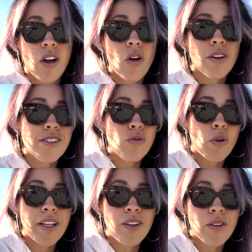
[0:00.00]
Okay, so
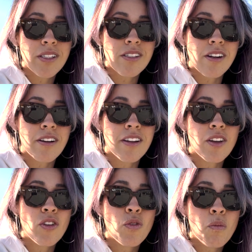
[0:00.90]
when you get
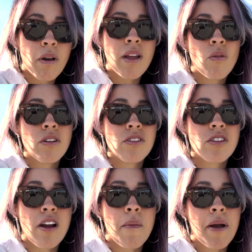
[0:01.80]
started, you might want to
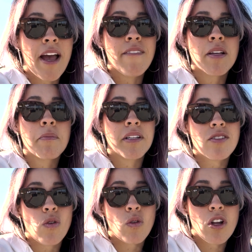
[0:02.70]
start by having a place
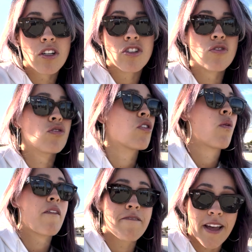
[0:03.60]
to hold on to. So
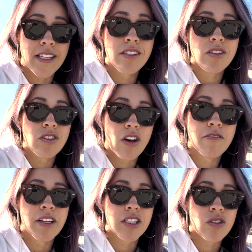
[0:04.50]
a fence, a tall
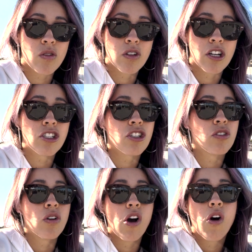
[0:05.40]
fence to hold on
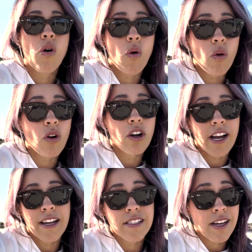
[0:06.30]
to, or
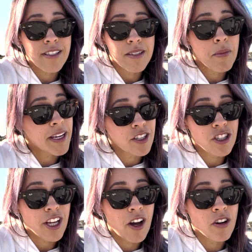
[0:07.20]
as I did, my
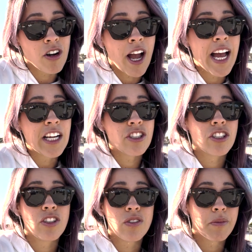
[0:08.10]
kitchen counter. I
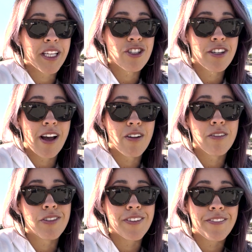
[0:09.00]
actually used my kitchen counter
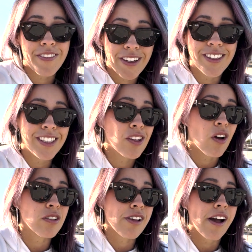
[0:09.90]
for a very
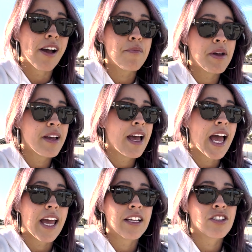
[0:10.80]
long time
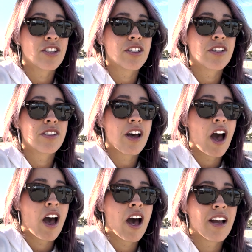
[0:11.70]
and just
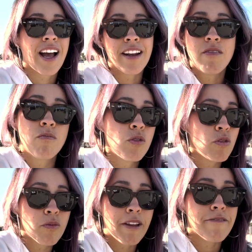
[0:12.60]
kind of
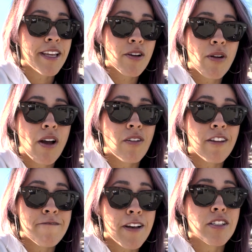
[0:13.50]
moved my feet around
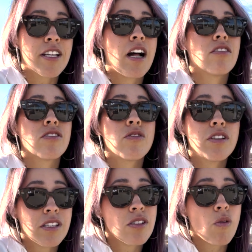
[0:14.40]
and felt it out. So
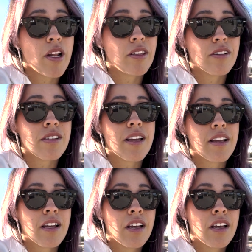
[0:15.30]
this is what it looks like.